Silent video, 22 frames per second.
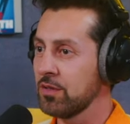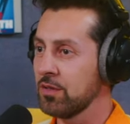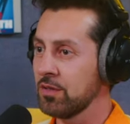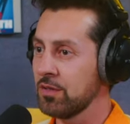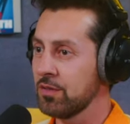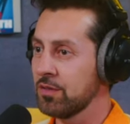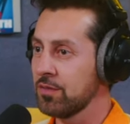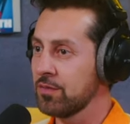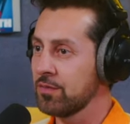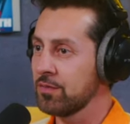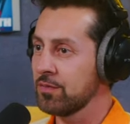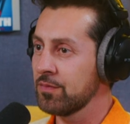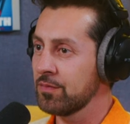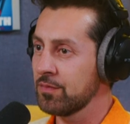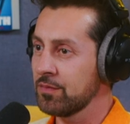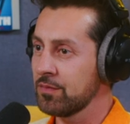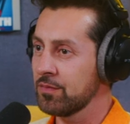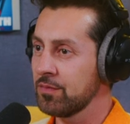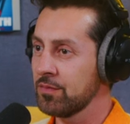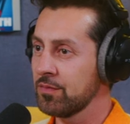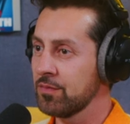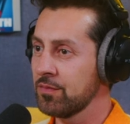I wasn't part of the
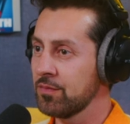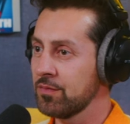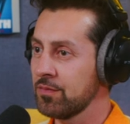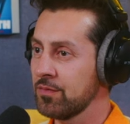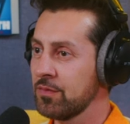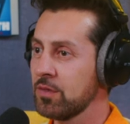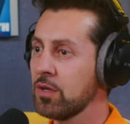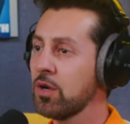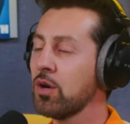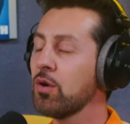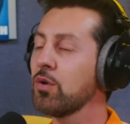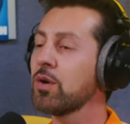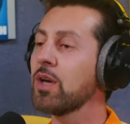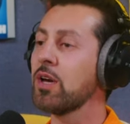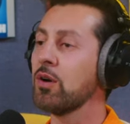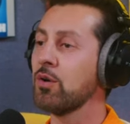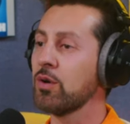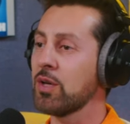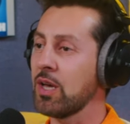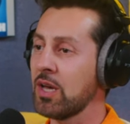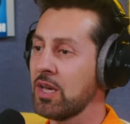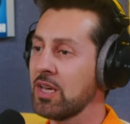beta program. Okay, I
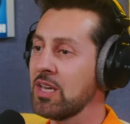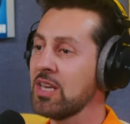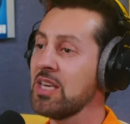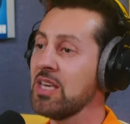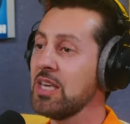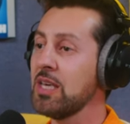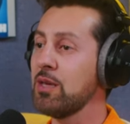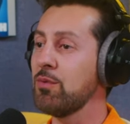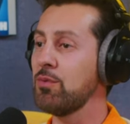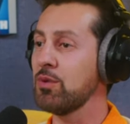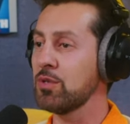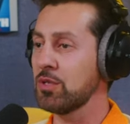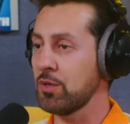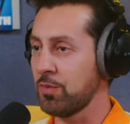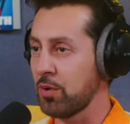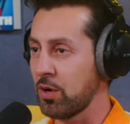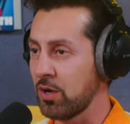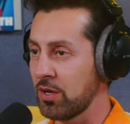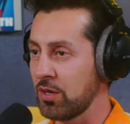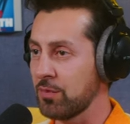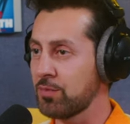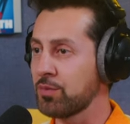wasn't okay. able to. He monetize. was a
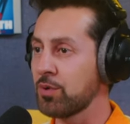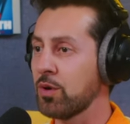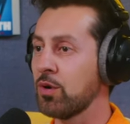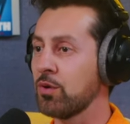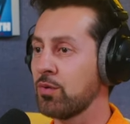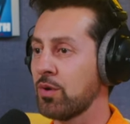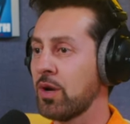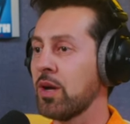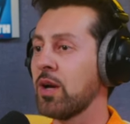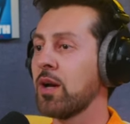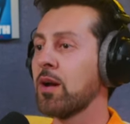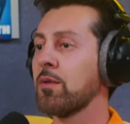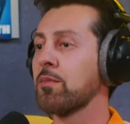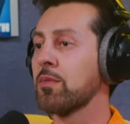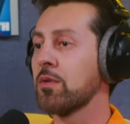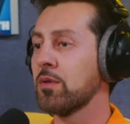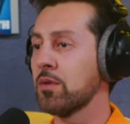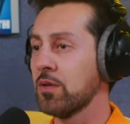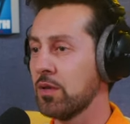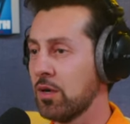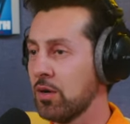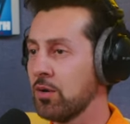part of the program. Yeah,
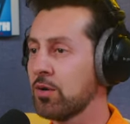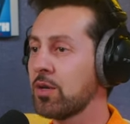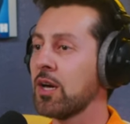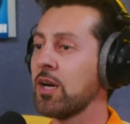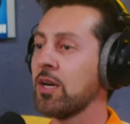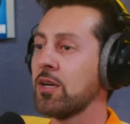he was okay.